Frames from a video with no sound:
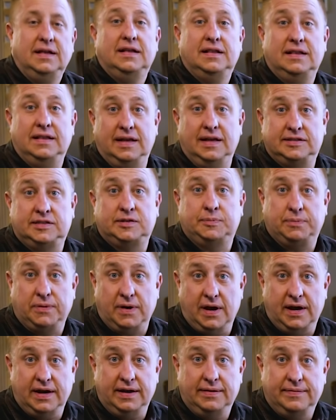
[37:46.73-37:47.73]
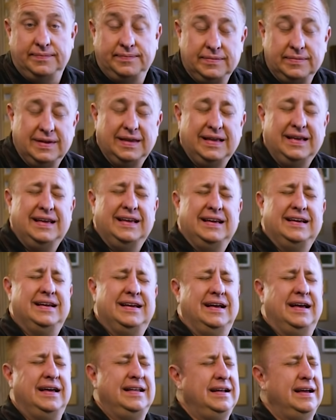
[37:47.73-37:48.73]
Let's pray.
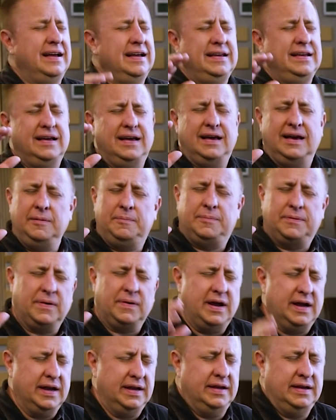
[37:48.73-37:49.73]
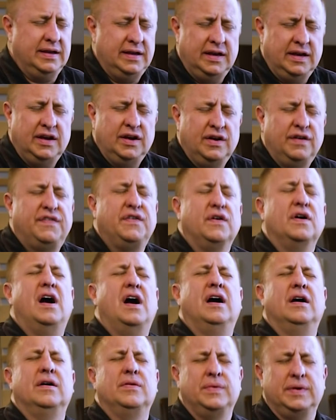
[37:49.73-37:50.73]
God, I pray for
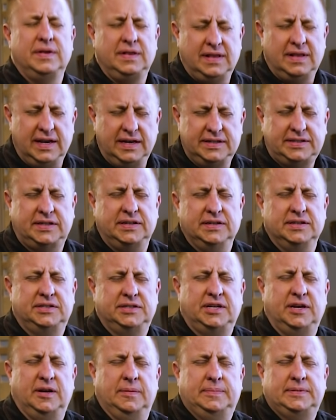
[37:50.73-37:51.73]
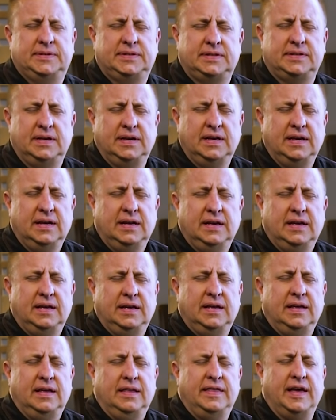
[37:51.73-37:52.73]
our relationships.
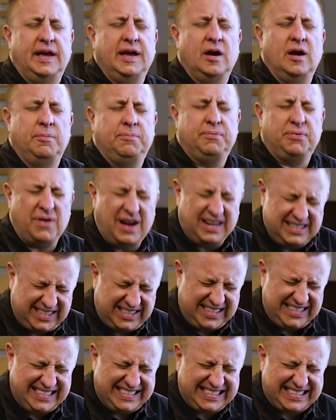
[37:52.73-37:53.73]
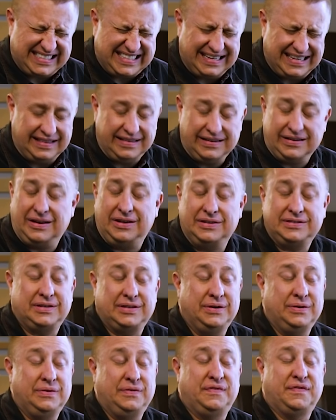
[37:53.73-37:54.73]
They are precious and they're
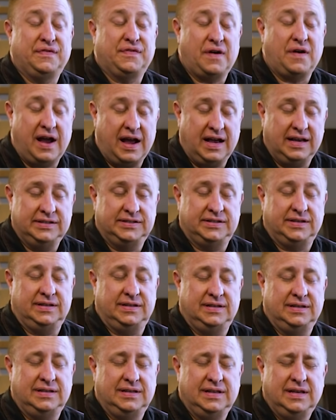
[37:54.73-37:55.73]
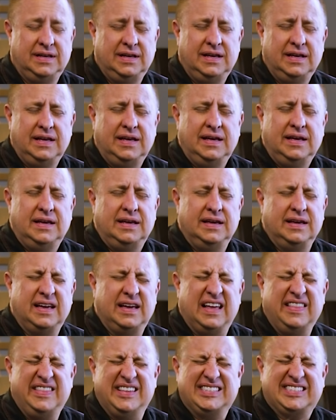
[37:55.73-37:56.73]
also fragile. And
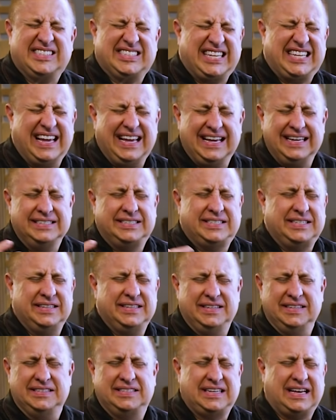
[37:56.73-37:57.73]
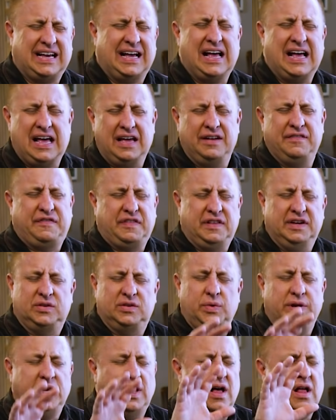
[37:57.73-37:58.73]
God, this tension, this
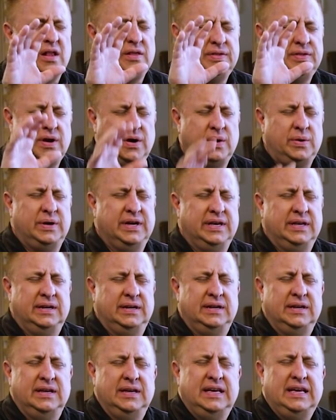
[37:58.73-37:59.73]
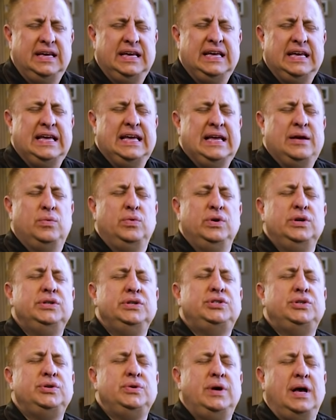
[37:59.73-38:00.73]
conflict, we all know it.
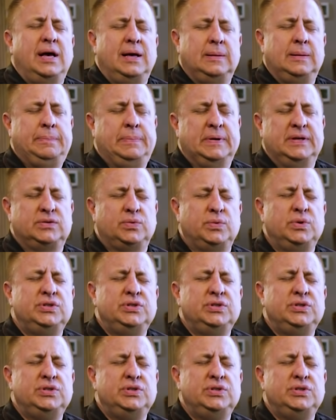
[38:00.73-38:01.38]
Would you help us?